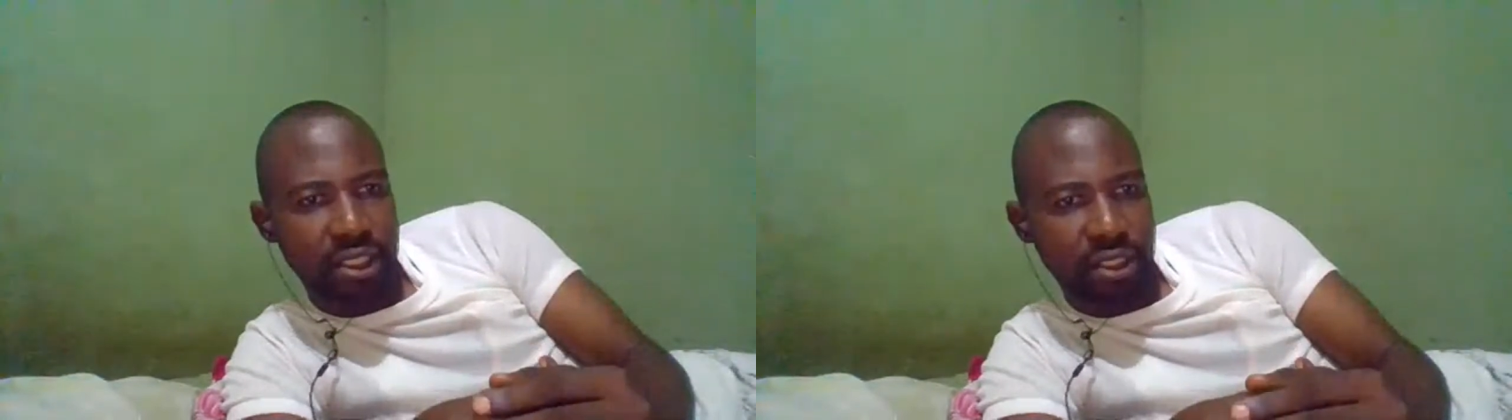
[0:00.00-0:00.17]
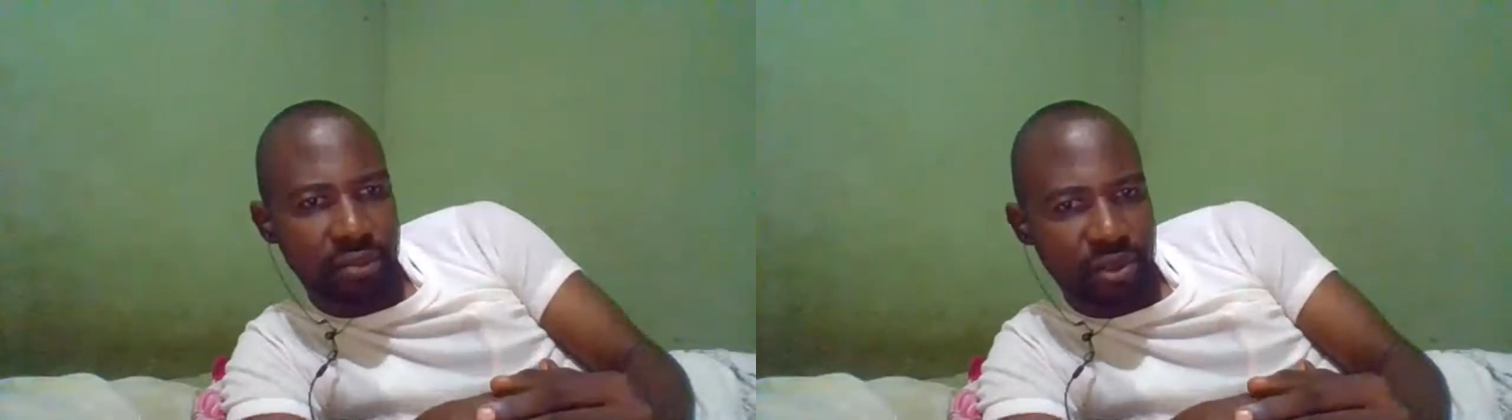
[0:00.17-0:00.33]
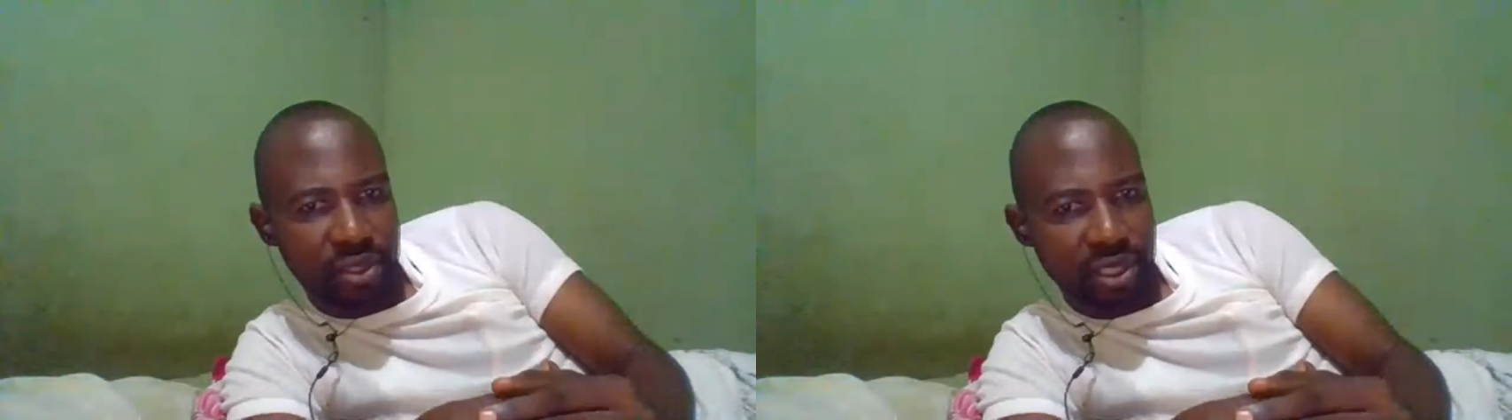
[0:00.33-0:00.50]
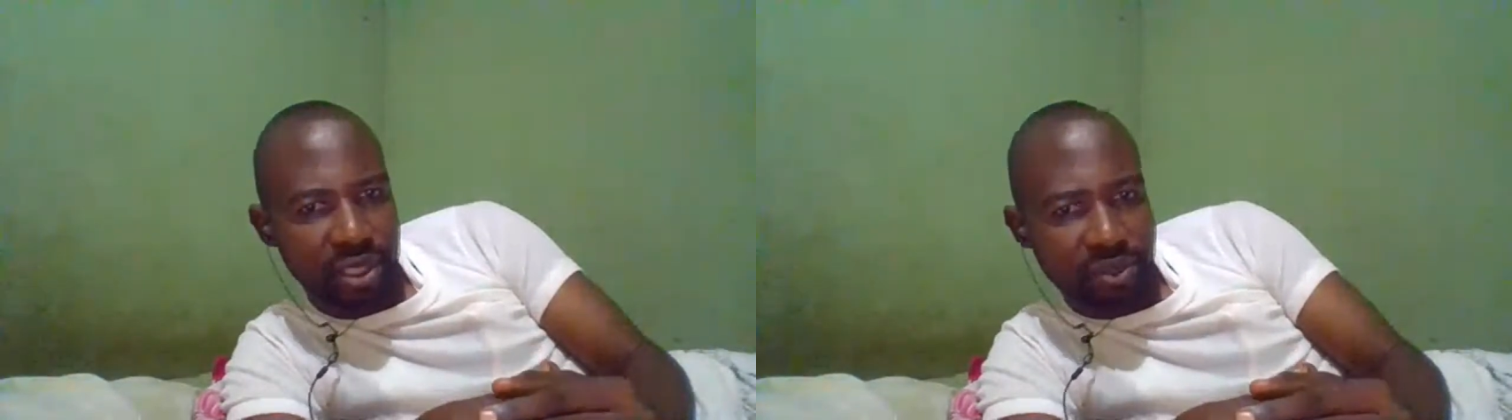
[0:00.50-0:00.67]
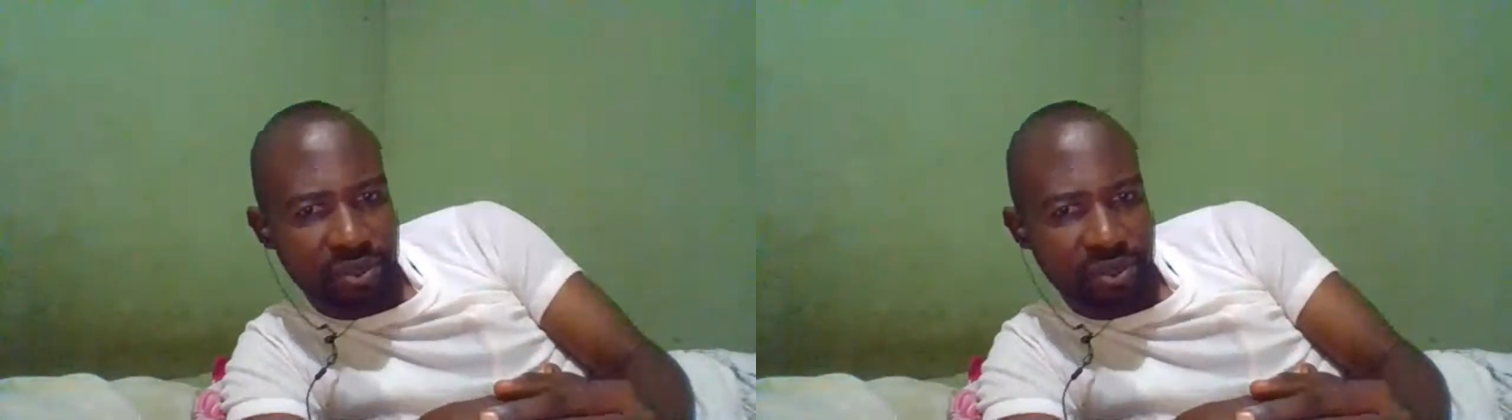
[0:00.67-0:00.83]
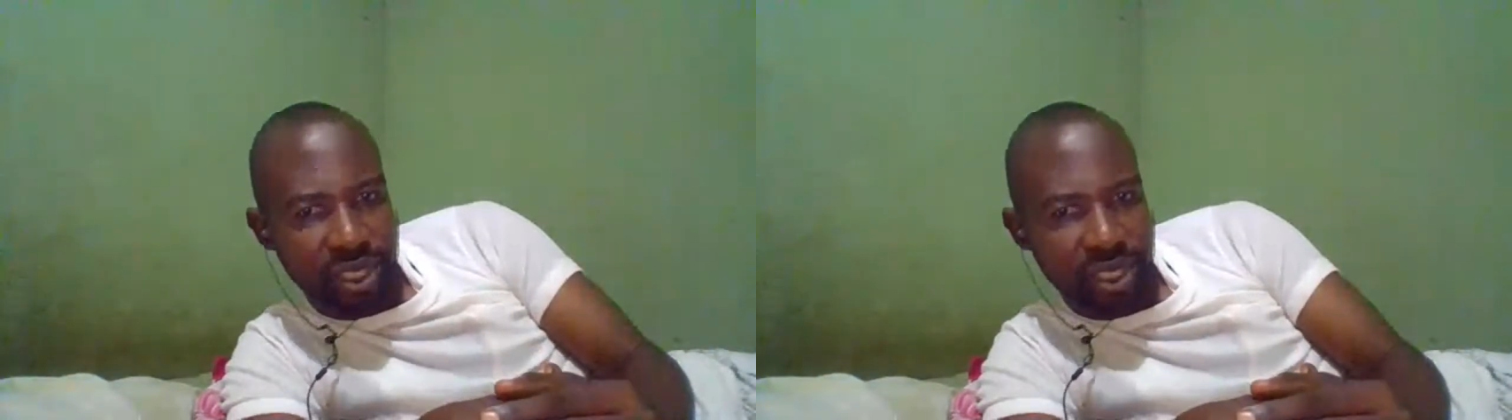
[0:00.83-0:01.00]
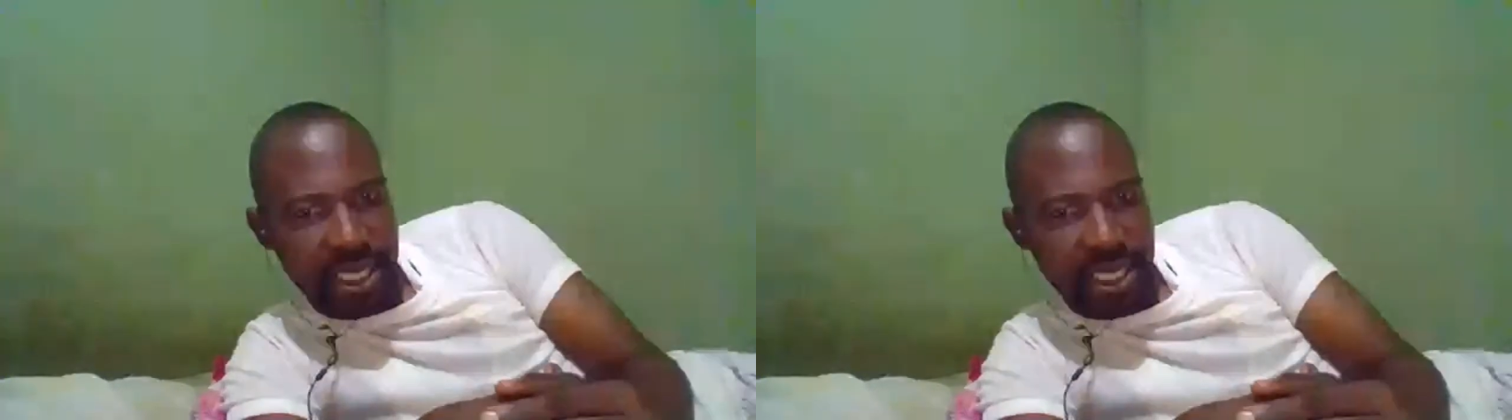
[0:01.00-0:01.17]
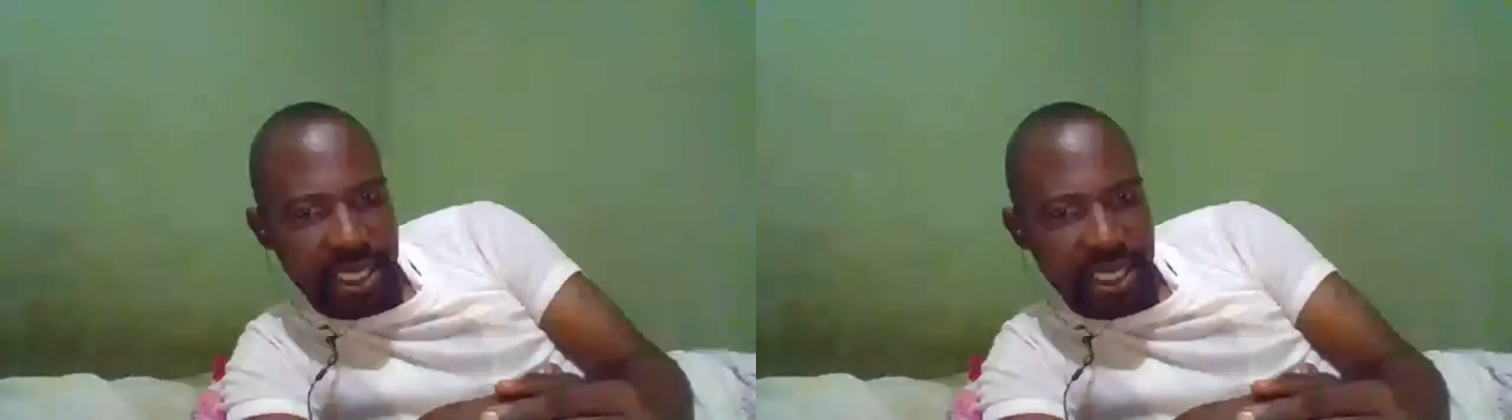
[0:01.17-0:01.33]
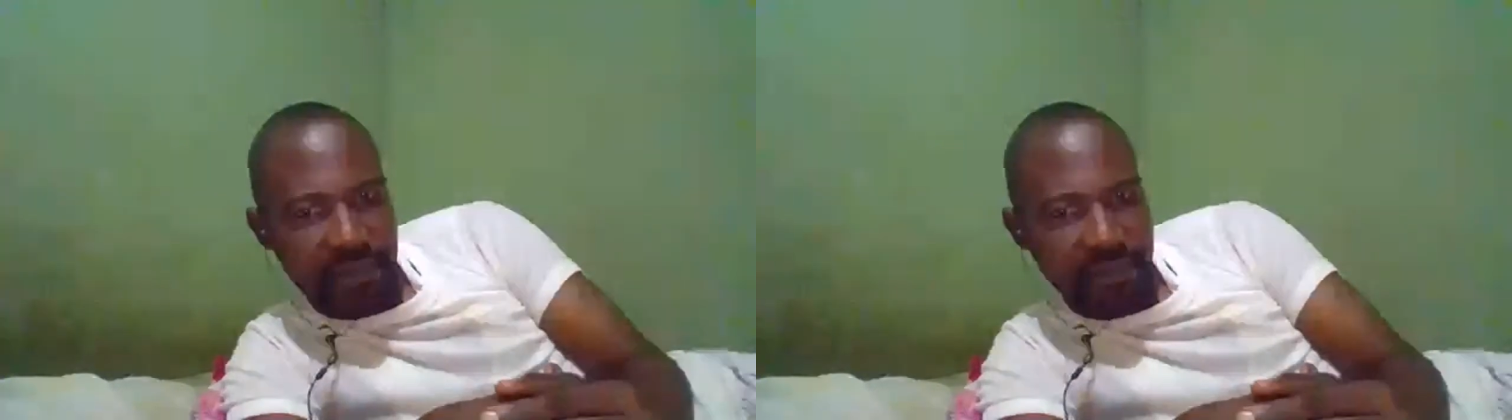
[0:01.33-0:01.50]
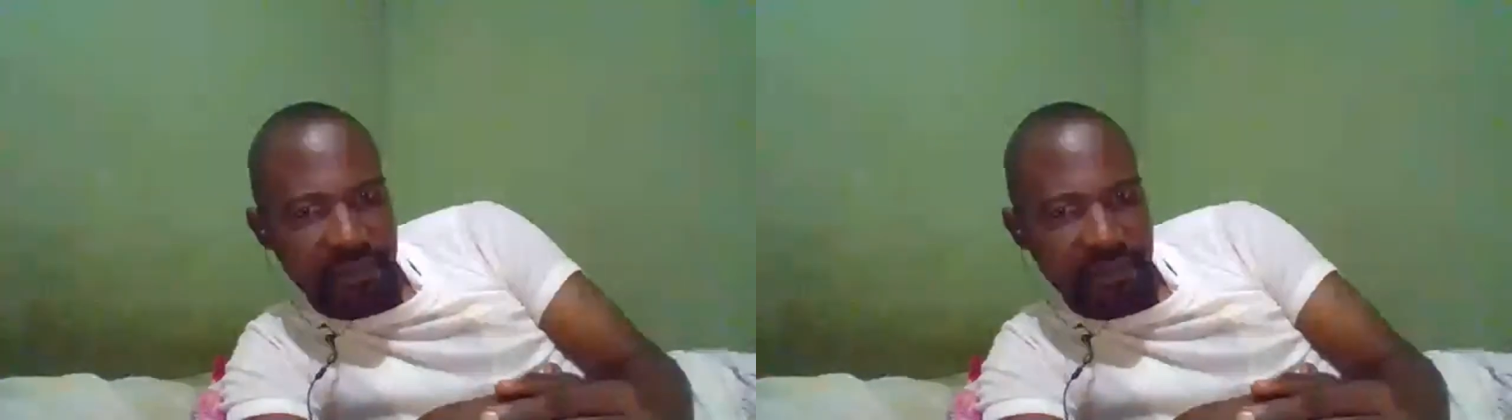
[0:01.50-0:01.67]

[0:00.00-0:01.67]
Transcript: this modern society.